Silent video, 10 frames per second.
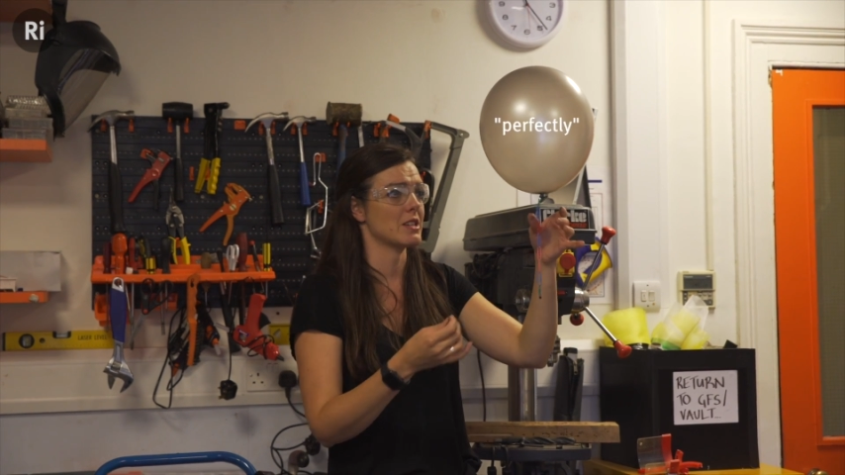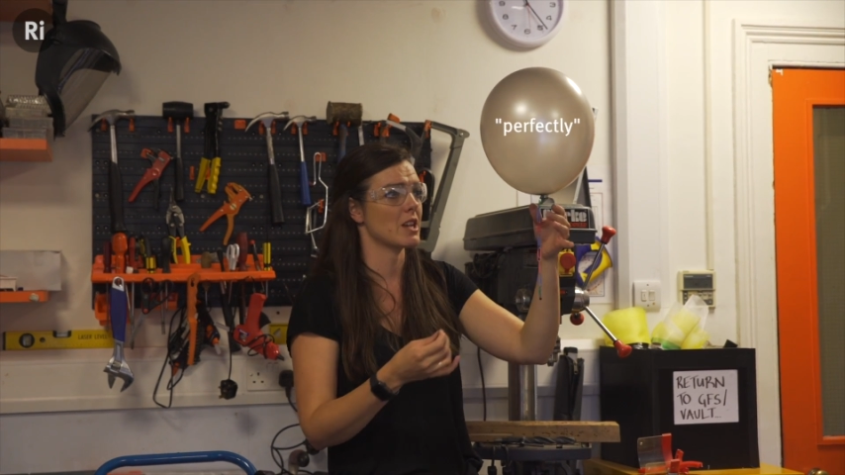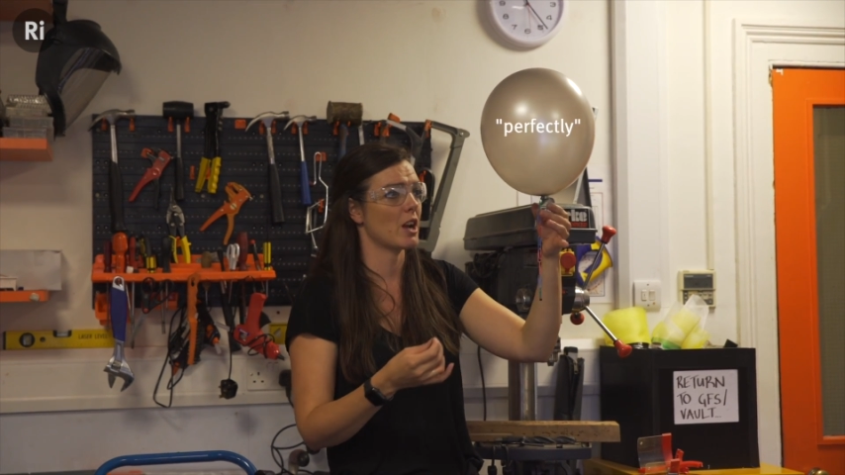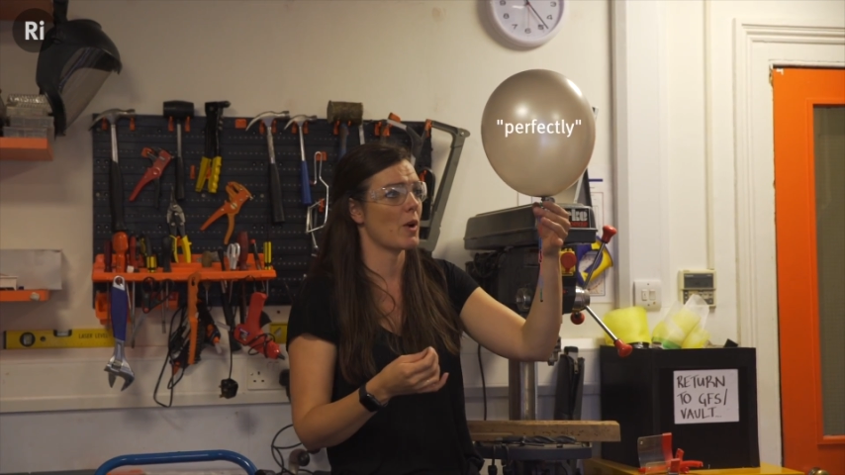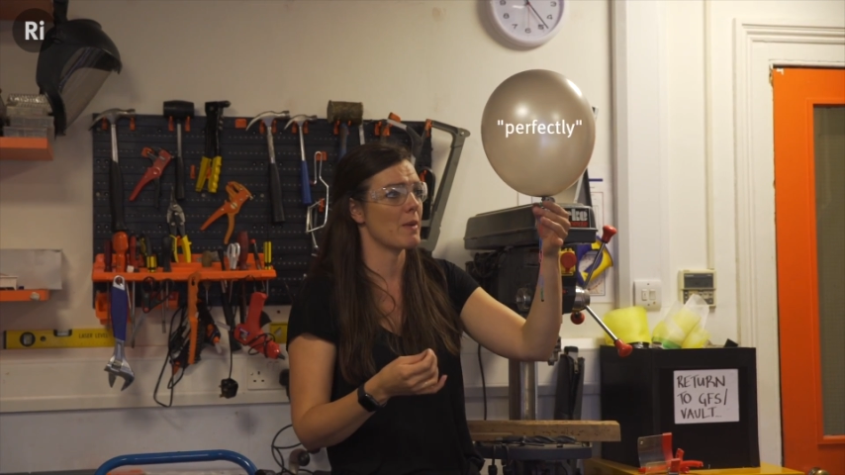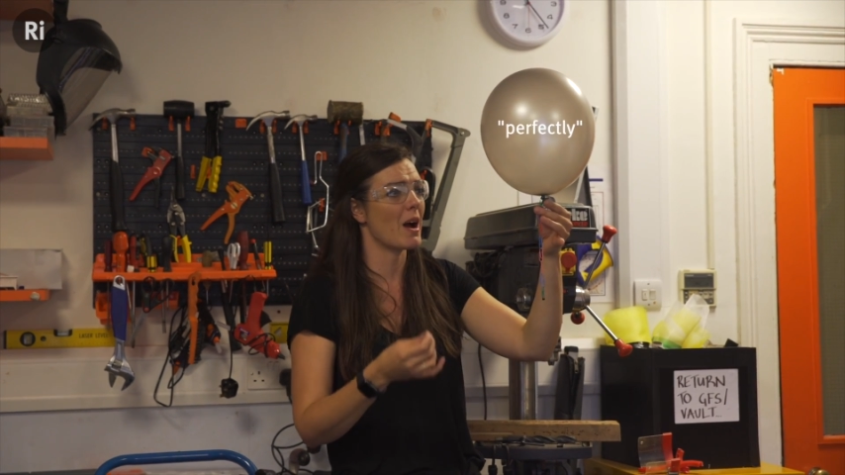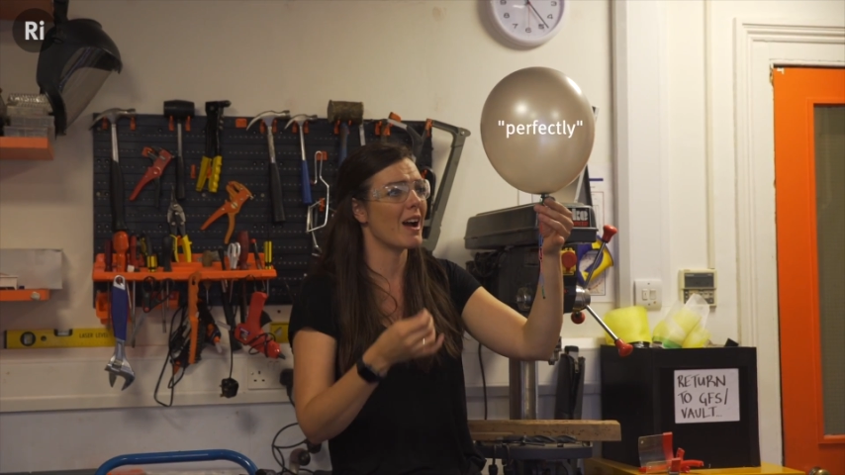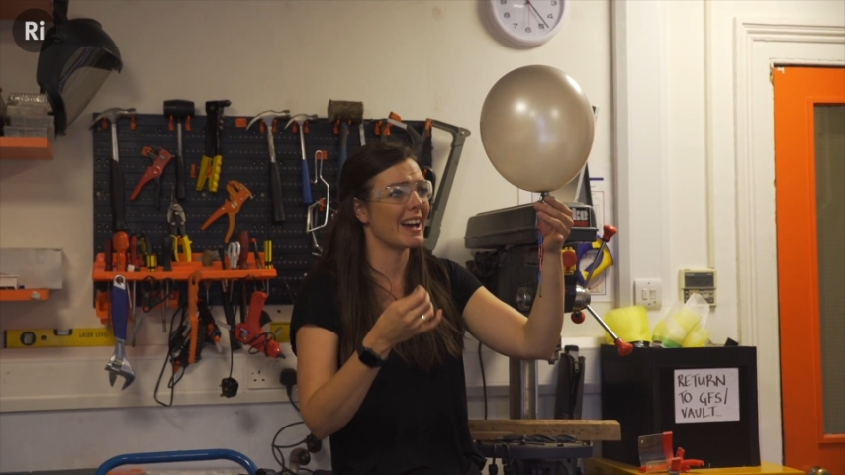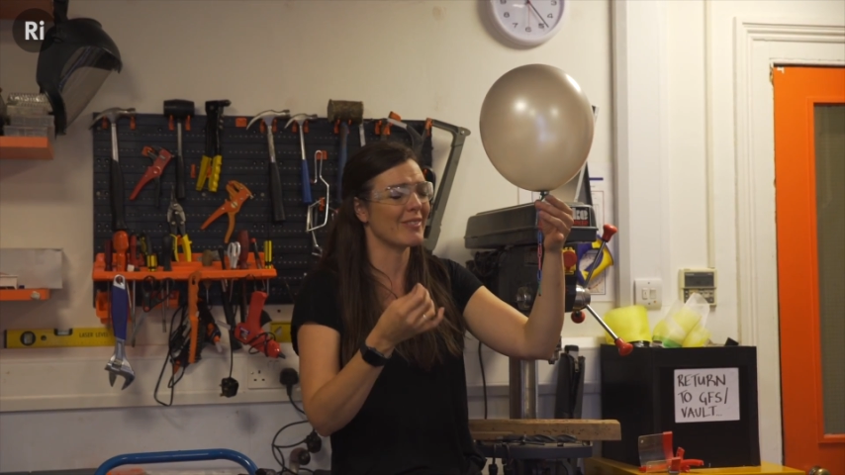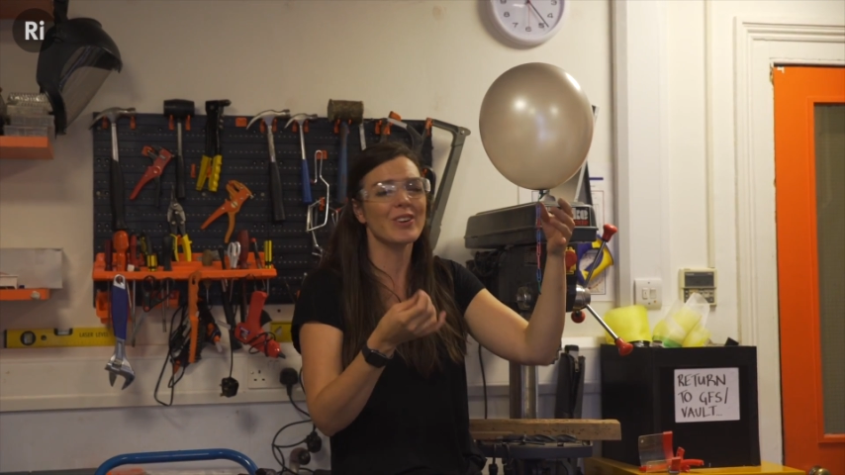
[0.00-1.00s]
So
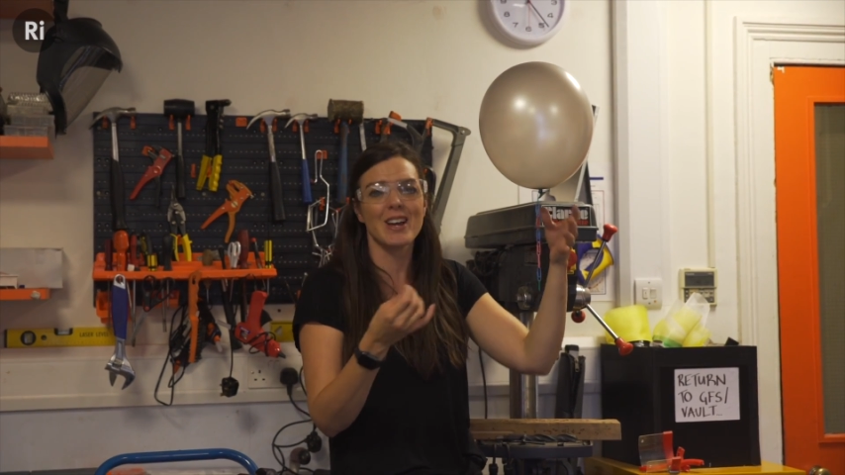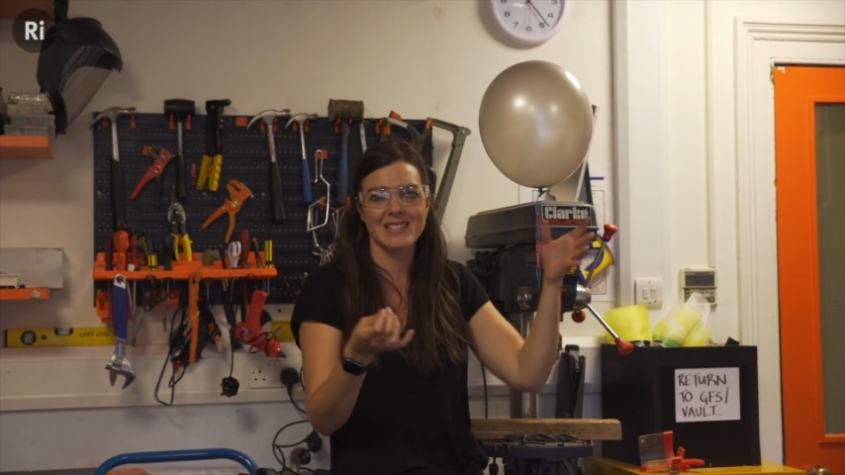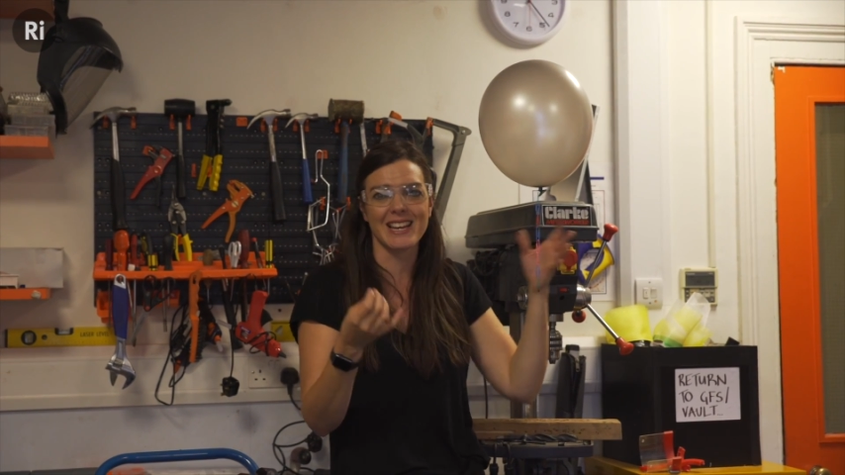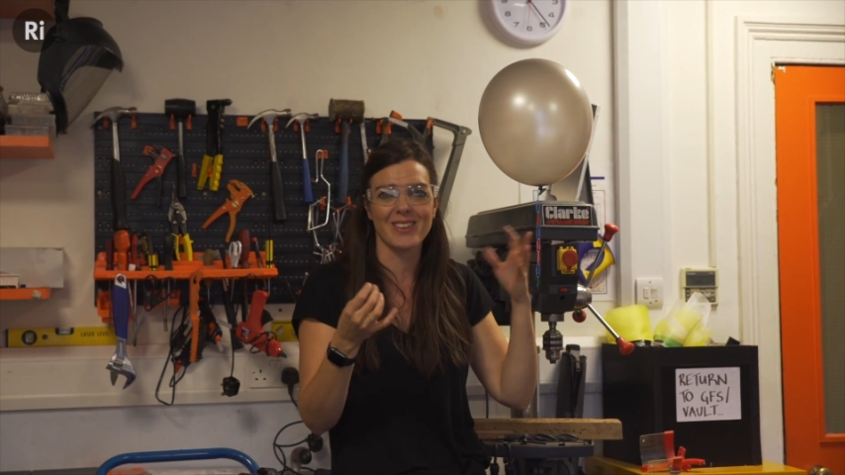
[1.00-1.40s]
at first I